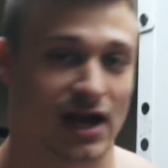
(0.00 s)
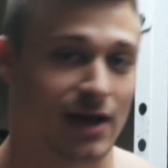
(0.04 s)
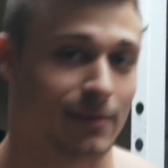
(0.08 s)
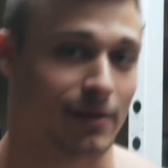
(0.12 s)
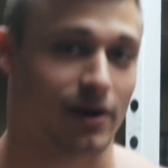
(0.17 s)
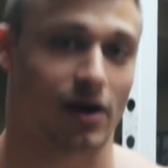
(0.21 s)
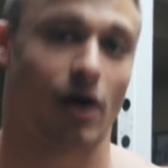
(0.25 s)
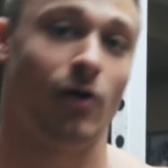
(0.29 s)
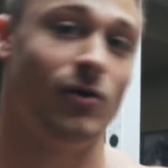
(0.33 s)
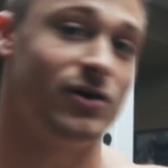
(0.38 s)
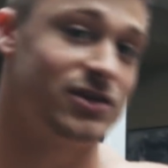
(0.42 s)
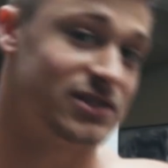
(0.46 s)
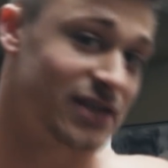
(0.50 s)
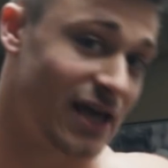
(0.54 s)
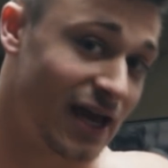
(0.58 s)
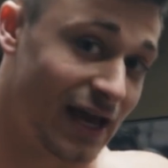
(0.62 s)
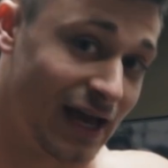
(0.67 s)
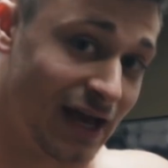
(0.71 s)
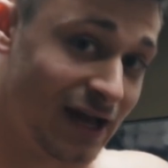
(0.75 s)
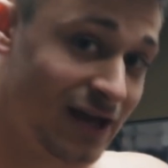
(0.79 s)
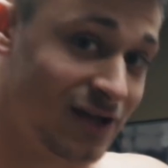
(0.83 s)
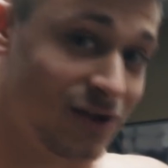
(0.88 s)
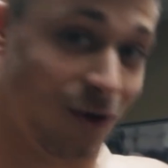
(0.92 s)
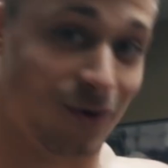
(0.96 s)
time, like I always
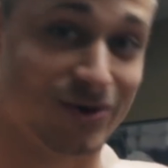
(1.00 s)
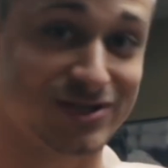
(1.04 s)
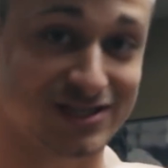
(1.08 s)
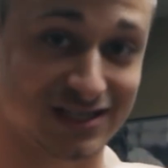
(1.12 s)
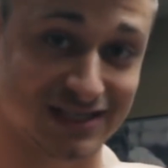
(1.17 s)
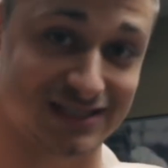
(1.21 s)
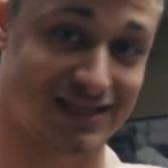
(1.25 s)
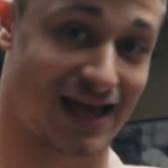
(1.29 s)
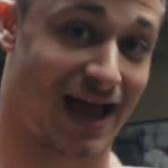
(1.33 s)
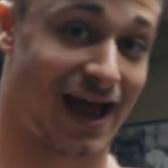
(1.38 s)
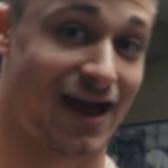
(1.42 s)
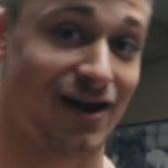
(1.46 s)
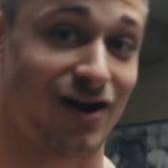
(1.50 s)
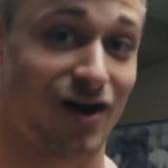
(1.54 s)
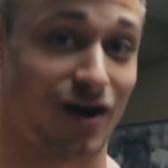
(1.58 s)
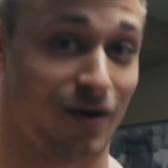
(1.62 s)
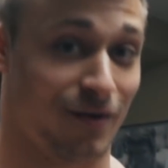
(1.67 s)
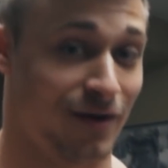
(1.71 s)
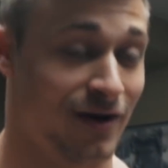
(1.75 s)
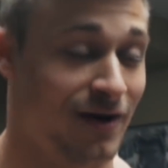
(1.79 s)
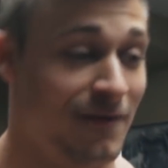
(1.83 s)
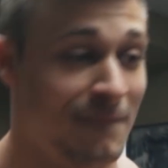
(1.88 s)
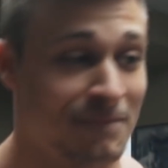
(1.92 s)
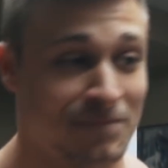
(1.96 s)
say, those things add
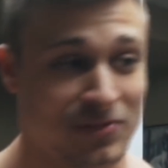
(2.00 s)
up.